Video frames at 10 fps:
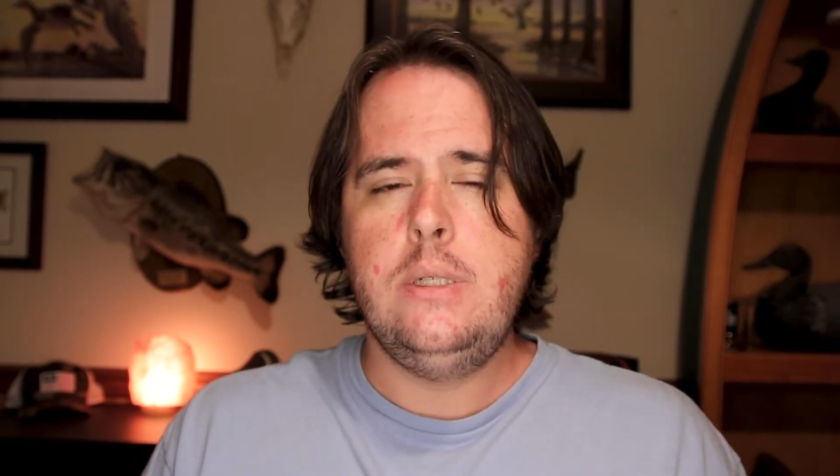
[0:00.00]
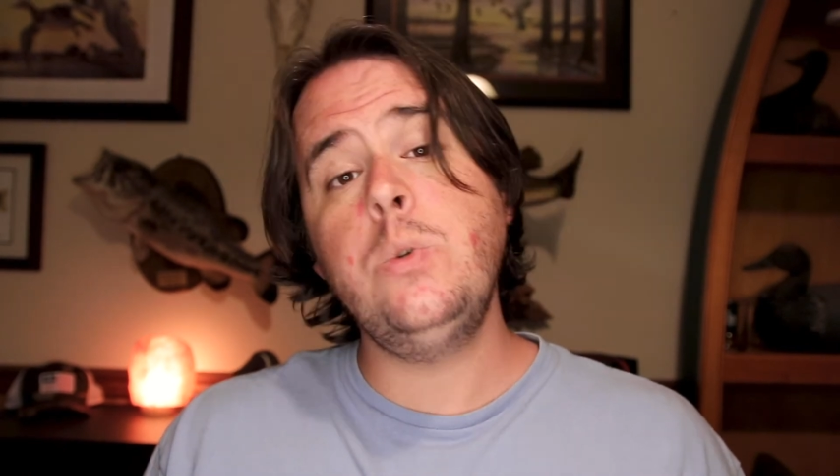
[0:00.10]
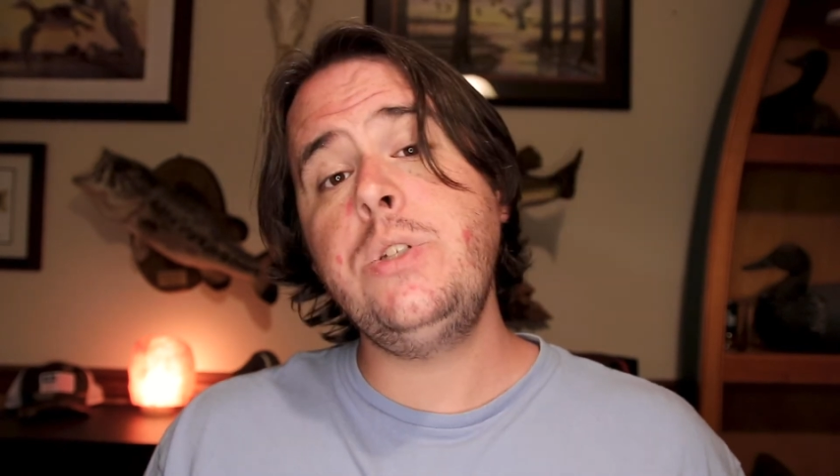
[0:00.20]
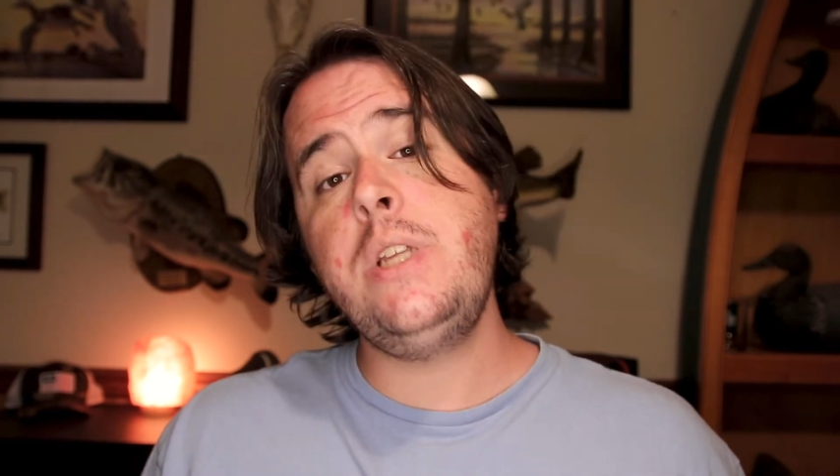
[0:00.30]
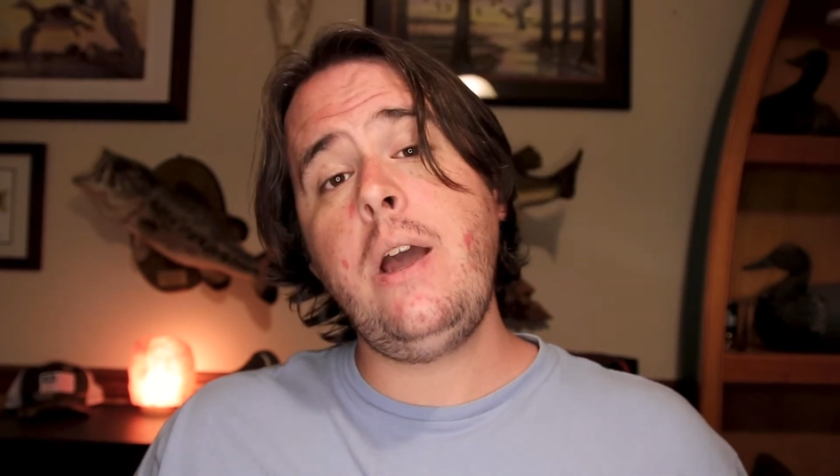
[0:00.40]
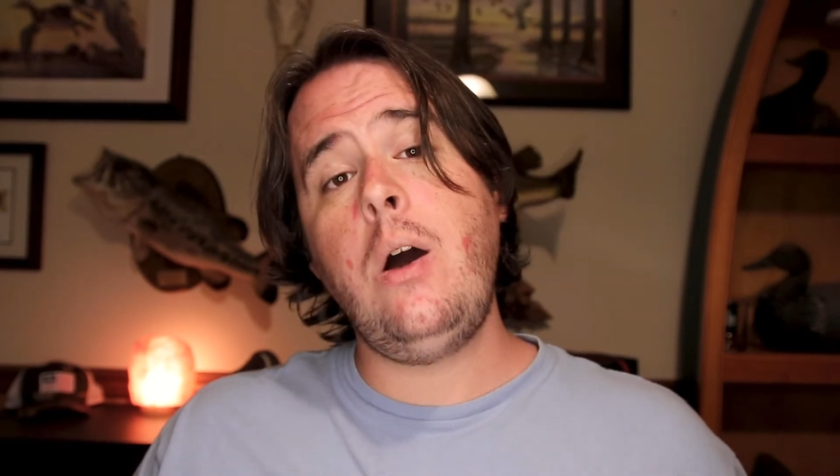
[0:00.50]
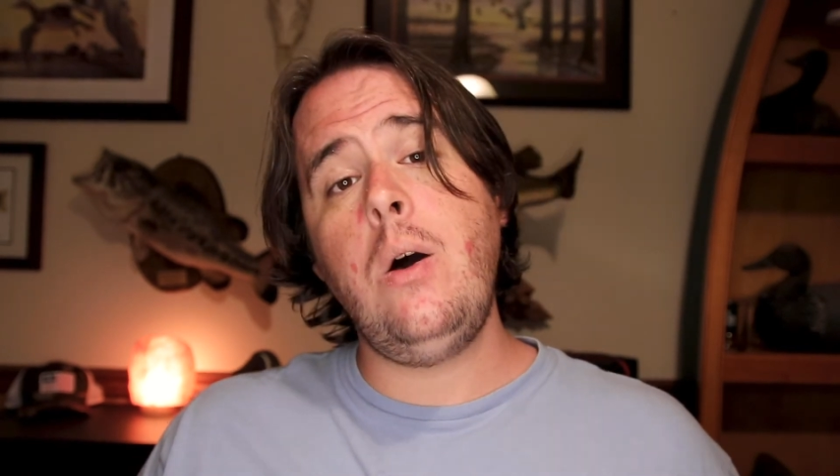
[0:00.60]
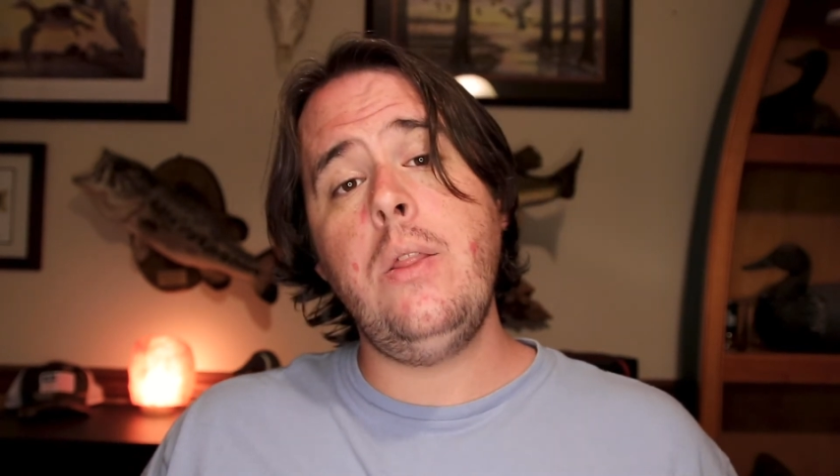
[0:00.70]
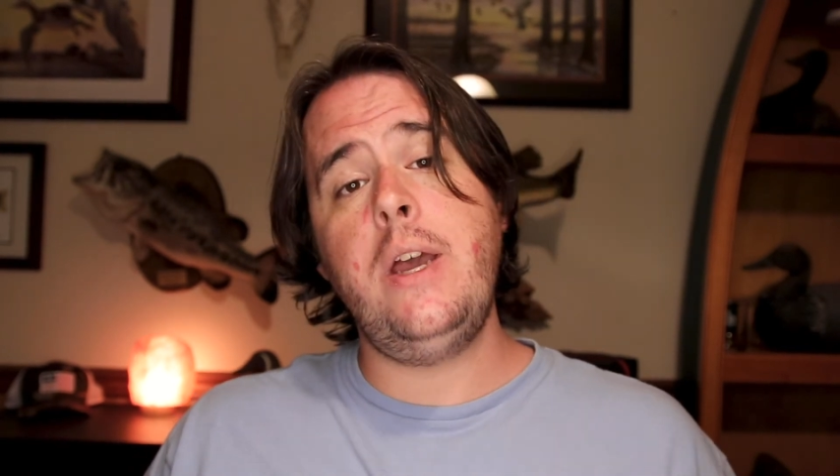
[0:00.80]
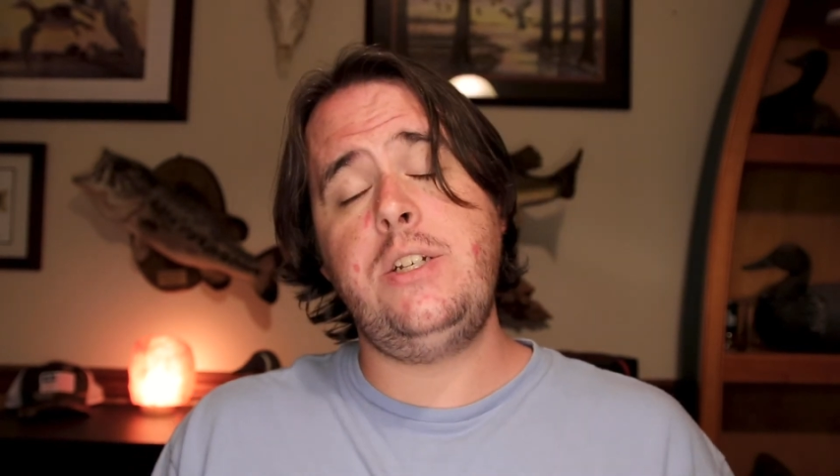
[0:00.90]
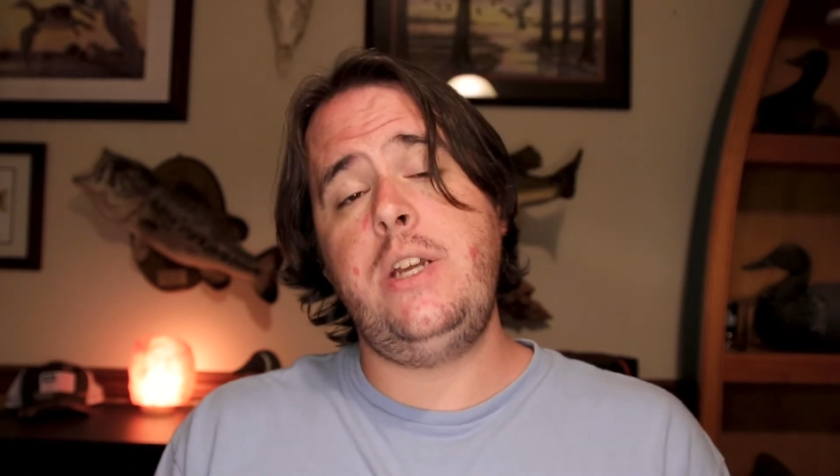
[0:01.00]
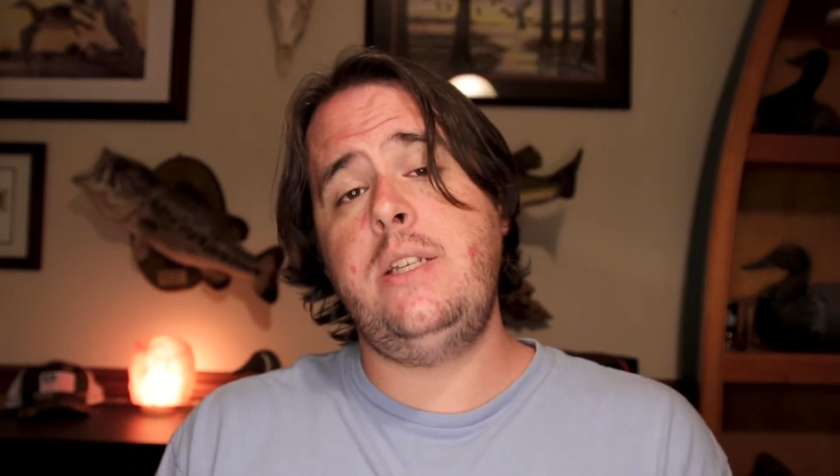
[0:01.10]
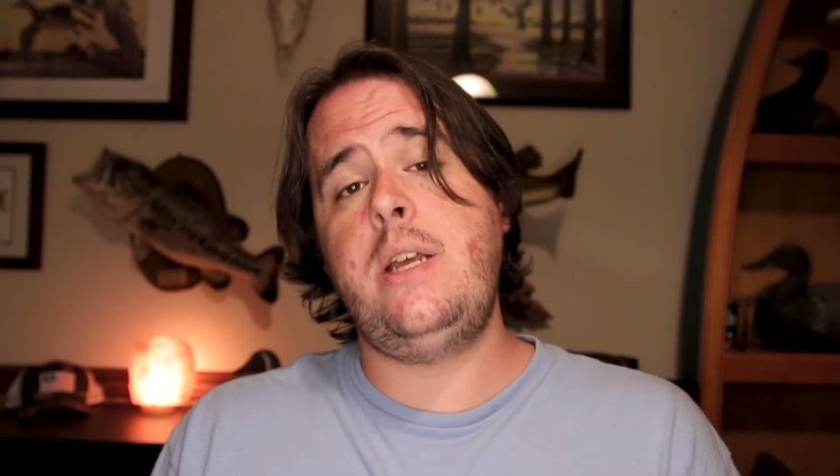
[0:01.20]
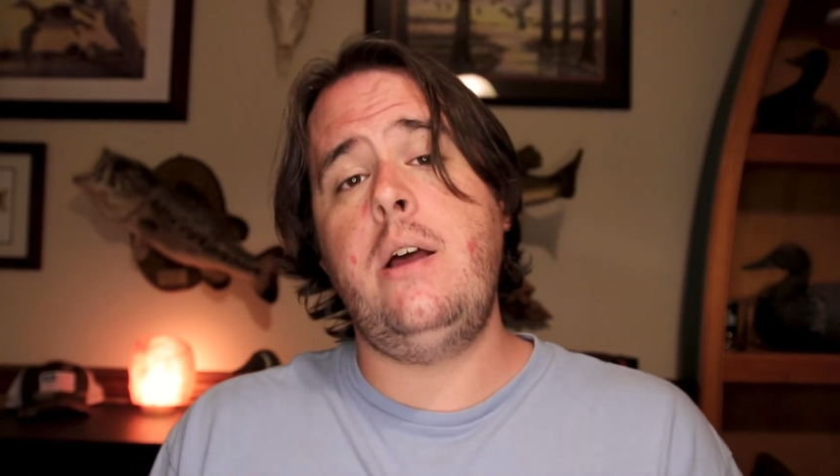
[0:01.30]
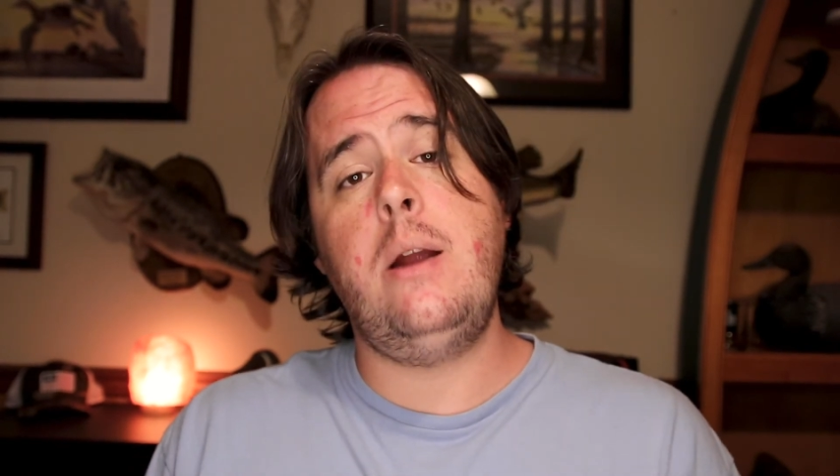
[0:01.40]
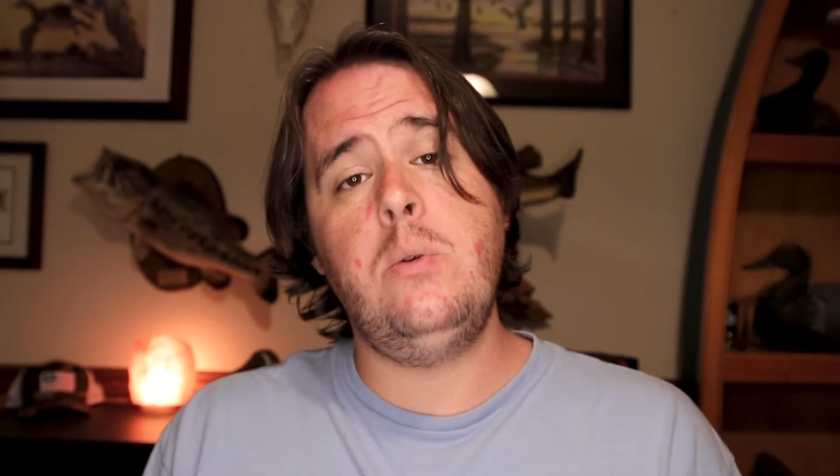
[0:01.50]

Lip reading: We'll see how all that shakes out.